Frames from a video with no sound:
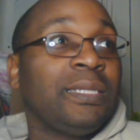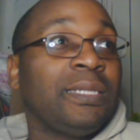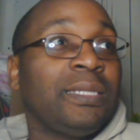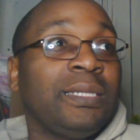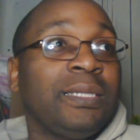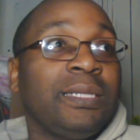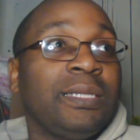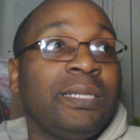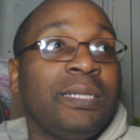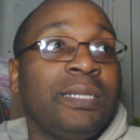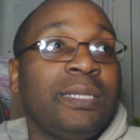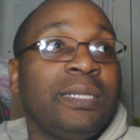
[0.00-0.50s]

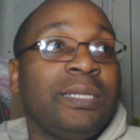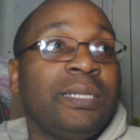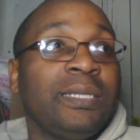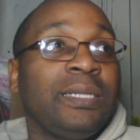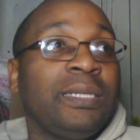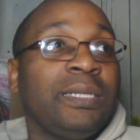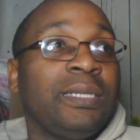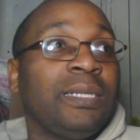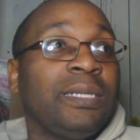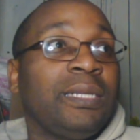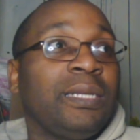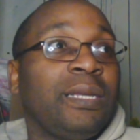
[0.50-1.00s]

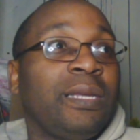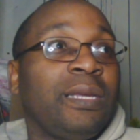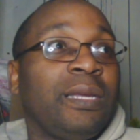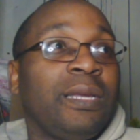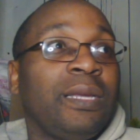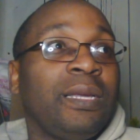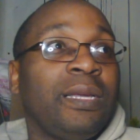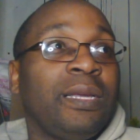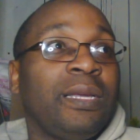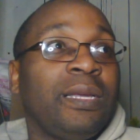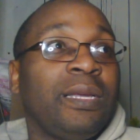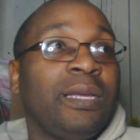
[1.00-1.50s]

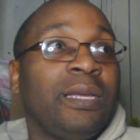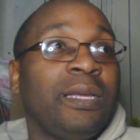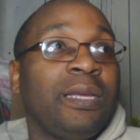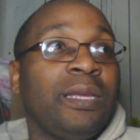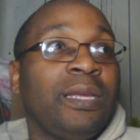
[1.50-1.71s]
[no speech]